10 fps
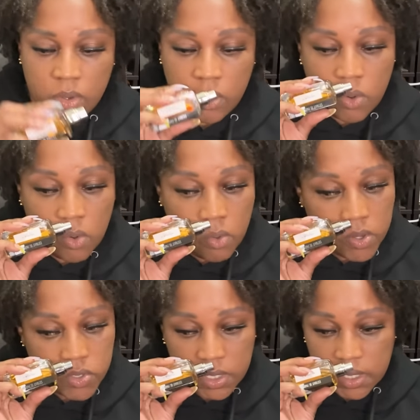
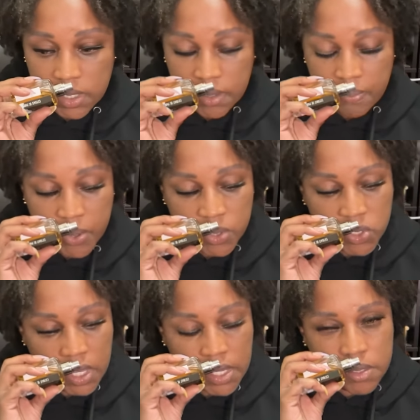Gorgeous.
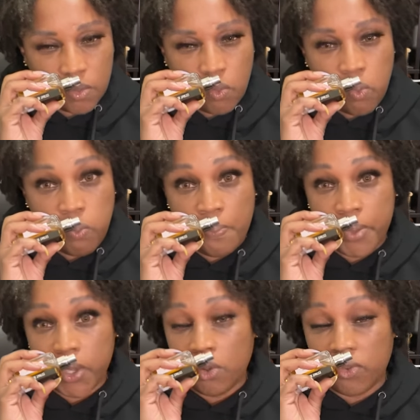Projects
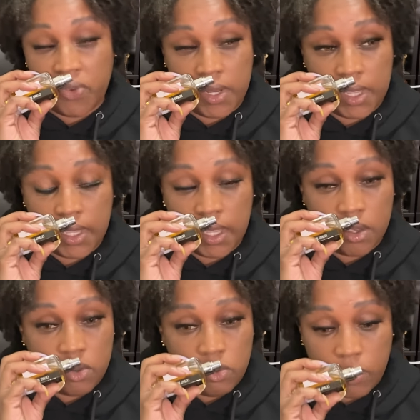beautifully in
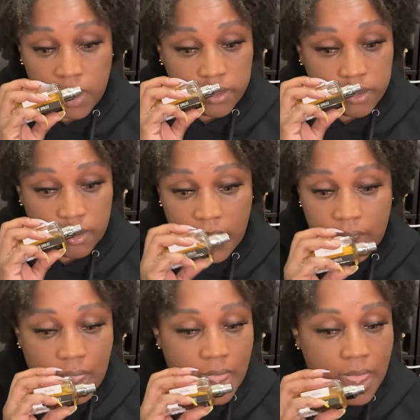cool weather.
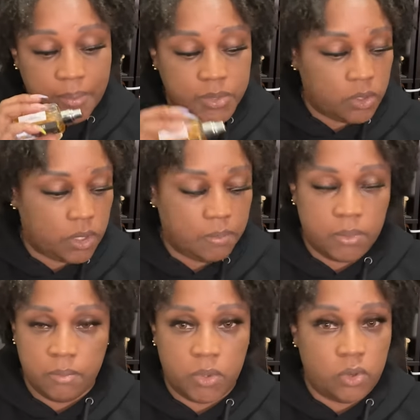Like, absolutely
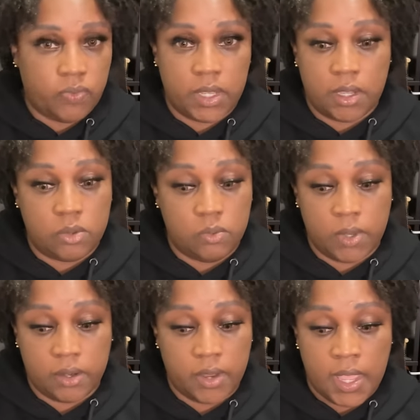beautifully in cool
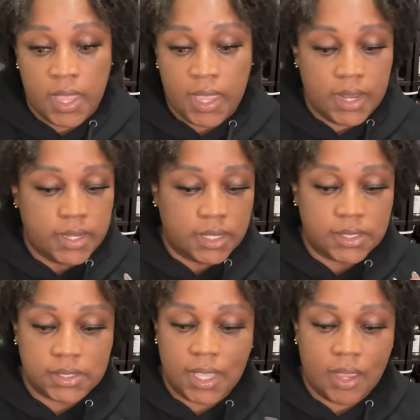weather. It
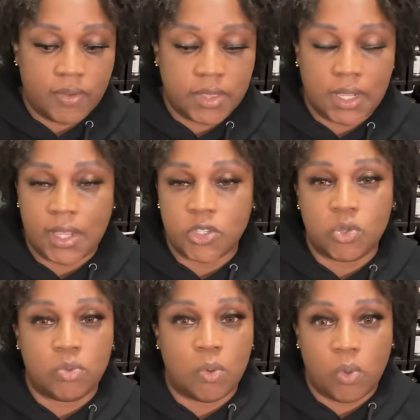does everything that
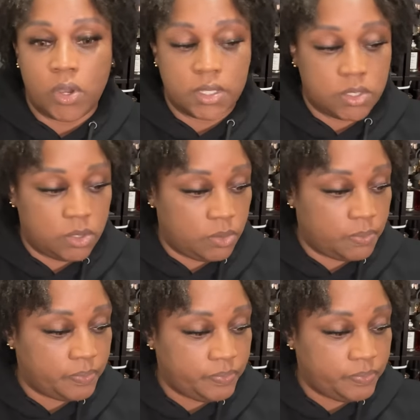you will want it to do.